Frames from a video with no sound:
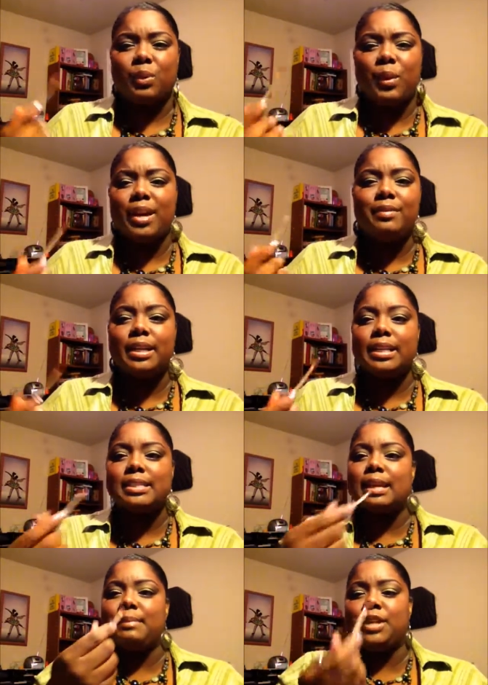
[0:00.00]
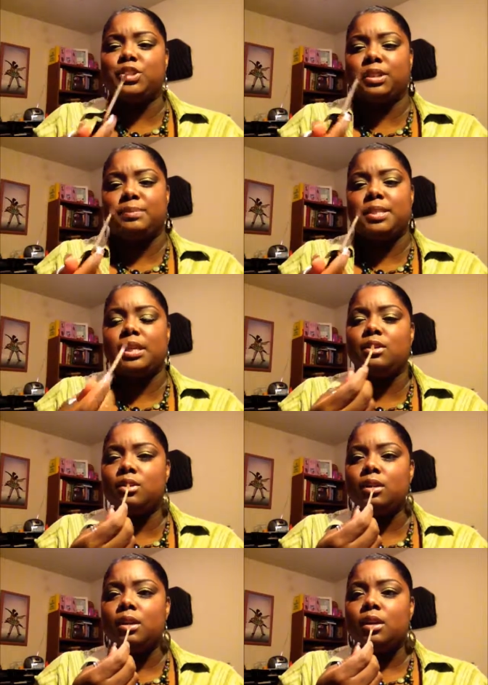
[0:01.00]
whatever it is that makes your lips
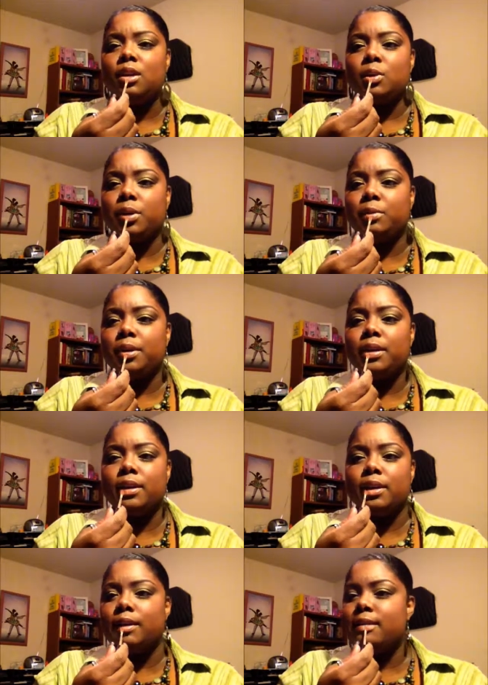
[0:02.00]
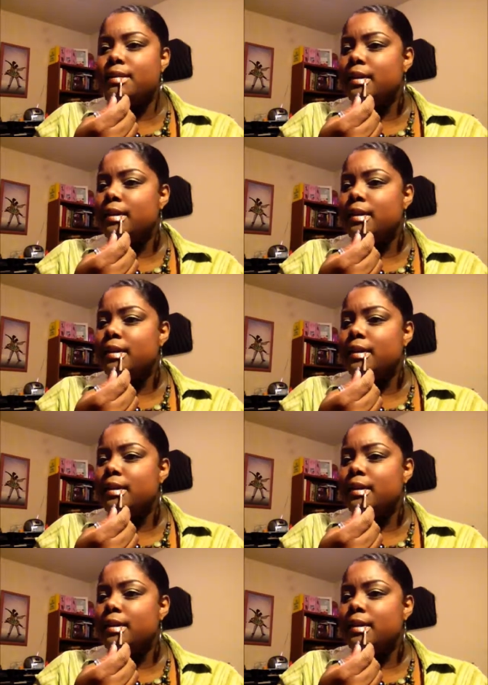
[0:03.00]
tingle when you put it on.